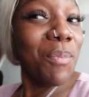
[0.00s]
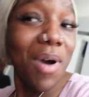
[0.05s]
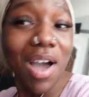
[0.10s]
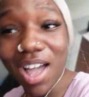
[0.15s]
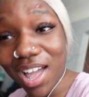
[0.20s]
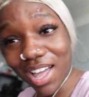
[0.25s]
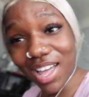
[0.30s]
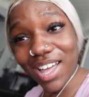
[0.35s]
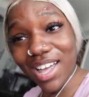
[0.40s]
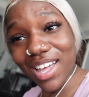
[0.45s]

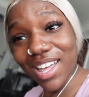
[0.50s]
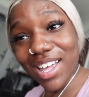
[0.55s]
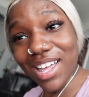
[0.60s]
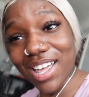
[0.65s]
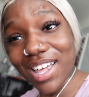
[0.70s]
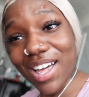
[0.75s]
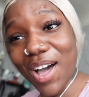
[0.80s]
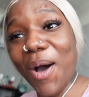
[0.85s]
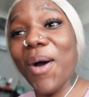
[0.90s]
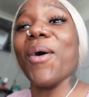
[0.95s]
what?
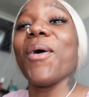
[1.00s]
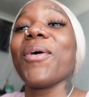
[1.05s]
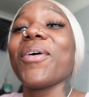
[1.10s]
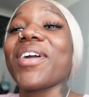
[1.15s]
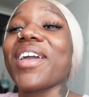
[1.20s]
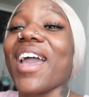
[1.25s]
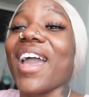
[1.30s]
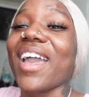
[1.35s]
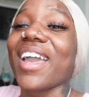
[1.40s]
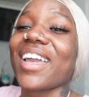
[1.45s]
Oh,
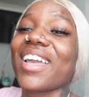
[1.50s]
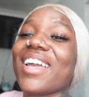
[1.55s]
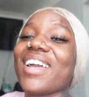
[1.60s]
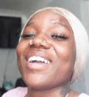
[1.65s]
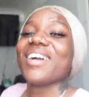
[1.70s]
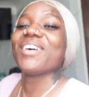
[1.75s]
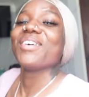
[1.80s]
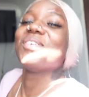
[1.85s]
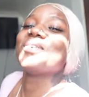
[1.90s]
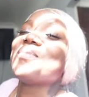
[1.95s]
okay.
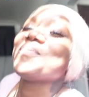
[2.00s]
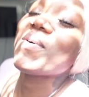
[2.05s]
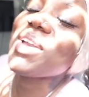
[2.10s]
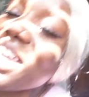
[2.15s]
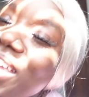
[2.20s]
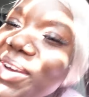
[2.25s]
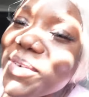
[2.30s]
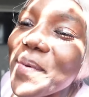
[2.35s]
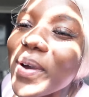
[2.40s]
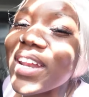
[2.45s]
But
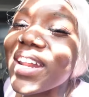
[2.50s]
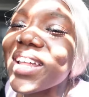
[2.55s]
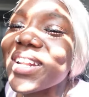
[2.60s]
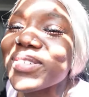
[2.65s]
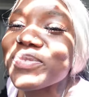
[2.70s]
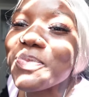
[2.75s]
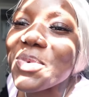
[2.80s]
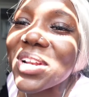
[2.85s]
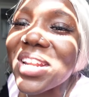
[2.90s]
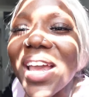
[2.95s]
yeah, my dad
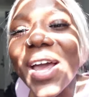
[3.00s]
is more than